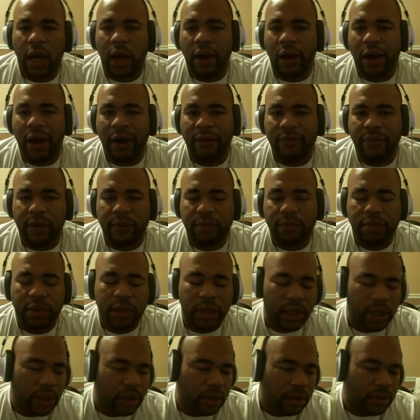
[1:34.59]
I'll have the
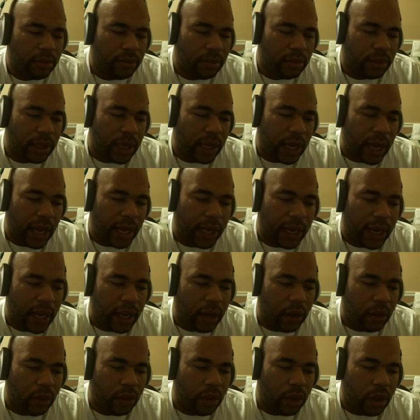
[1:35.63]
complete
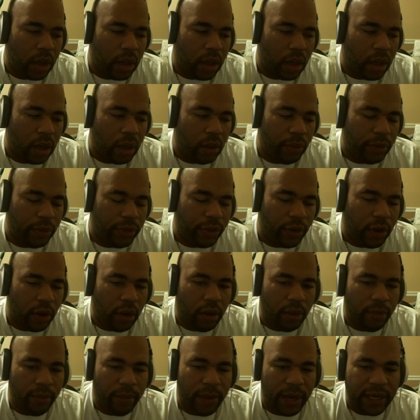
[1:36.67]
guide out
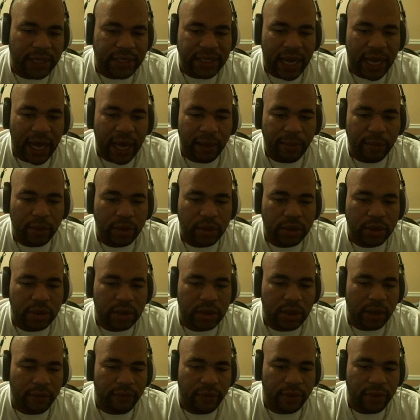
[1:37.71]
with all my
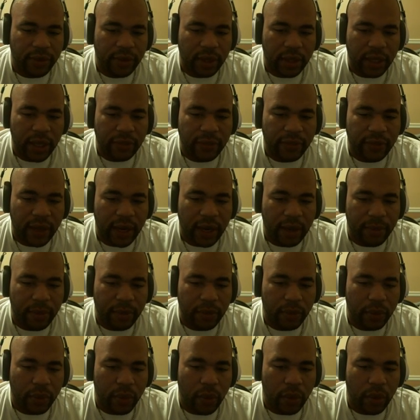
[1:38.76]
timers and everything like that
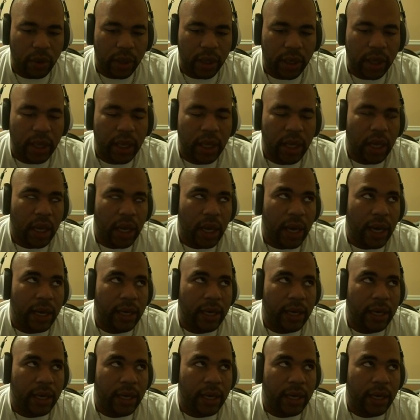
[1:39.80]
I've been recording.